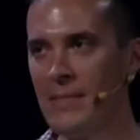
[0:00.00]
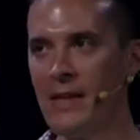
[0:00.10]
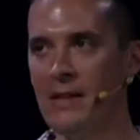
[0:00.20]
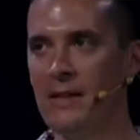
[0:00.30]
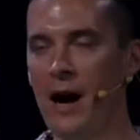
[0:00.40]

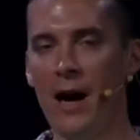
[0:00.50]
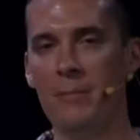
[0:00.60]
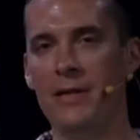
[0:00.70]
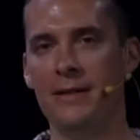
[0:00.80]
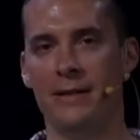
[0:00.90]

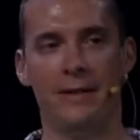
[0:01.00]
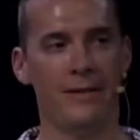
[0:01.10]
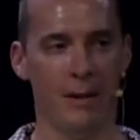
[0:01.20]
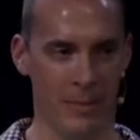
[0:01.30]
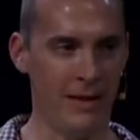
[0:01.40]
Karma
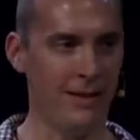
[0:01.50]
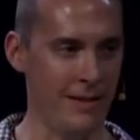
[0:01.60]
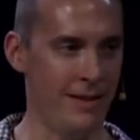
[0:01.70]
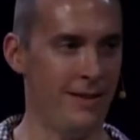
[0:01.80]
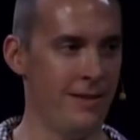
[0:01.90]

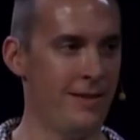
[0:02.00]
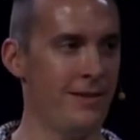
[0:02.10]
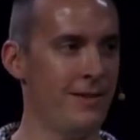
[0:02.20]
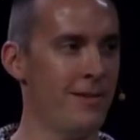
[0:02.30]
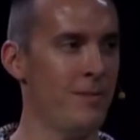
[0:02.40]
Chameleon.
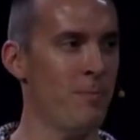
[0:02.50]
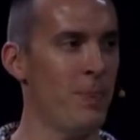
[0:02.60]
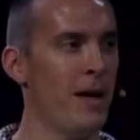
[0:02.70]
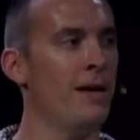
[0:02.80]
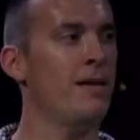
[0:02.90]

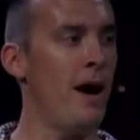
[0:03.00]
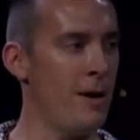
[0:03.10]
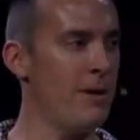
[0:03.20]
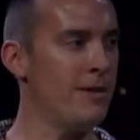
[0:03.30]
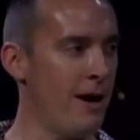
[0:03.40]

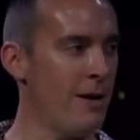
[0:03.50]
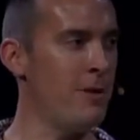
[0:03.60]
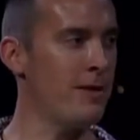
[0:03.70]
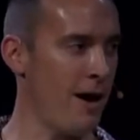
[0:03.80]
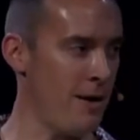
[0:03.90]
Karma, karma,
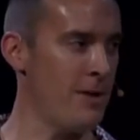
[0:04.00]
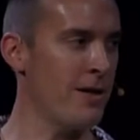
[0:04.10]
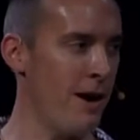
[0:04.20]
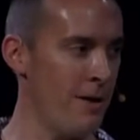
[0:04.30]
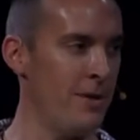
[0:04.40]
karma,
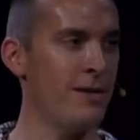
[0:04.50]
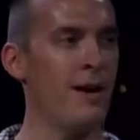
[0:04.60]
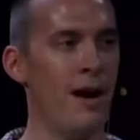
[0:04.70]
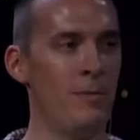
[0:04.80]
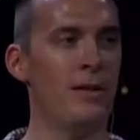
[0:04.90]
karma,
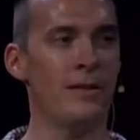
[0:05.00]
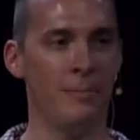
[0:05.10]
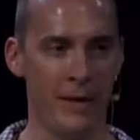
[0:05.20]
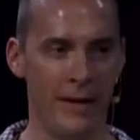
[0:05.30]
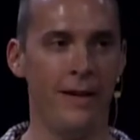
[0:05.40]
karma,
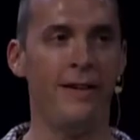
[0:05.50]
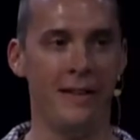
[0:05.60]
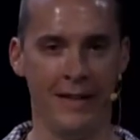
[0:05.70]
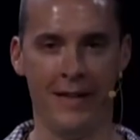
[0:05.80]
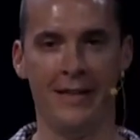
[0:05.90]

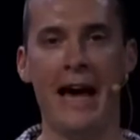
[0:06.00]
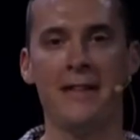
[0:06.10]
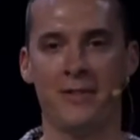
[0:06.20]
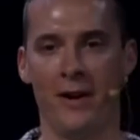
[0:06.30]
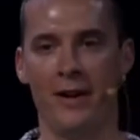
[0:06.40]
chameleon. That
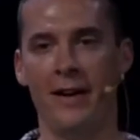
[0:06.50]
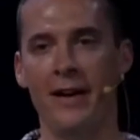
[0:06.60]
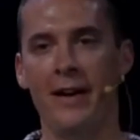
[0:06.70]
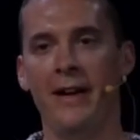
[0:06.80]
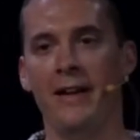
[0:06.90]
song.
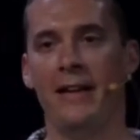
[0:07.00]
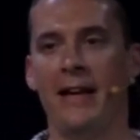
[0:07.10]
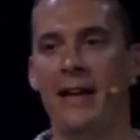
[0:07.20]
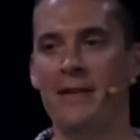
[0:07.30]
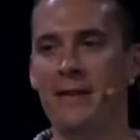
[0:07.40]

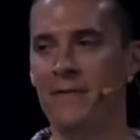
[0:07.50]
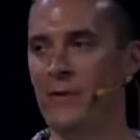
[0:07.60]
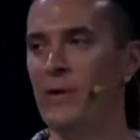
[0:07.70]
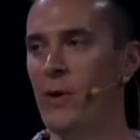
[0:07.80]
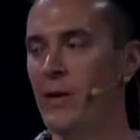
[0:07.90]
And if you
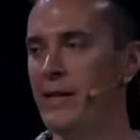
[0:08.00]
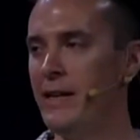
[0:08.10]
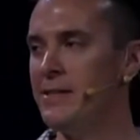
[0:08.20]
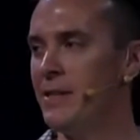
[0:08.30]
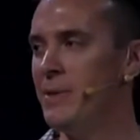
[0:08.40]
know it,
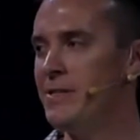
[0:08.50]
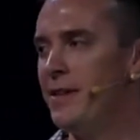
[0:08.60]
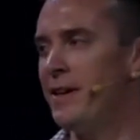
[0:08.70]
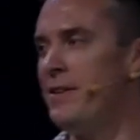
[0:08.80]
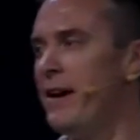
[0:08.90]
it's going to be
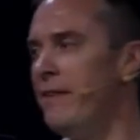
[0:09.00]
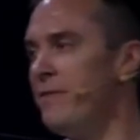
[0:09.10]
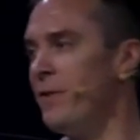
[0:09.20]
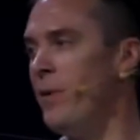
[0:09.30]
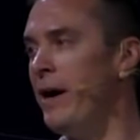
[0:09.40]
stuck in your head
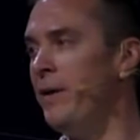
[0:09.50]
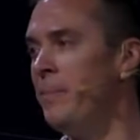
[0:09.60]
for a while.